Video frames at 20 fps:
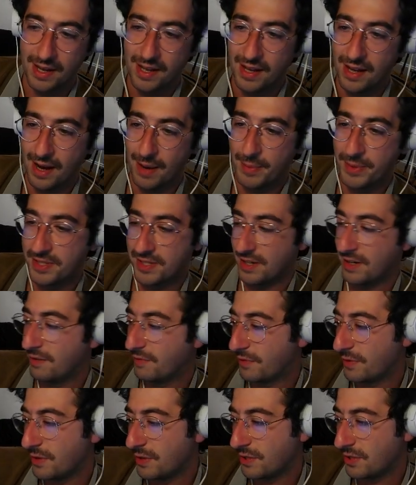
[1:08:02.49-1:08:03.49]
I'm excited
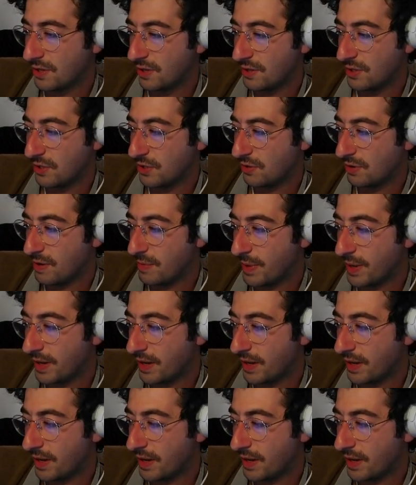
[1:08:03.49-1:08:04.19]
for you to start streaming.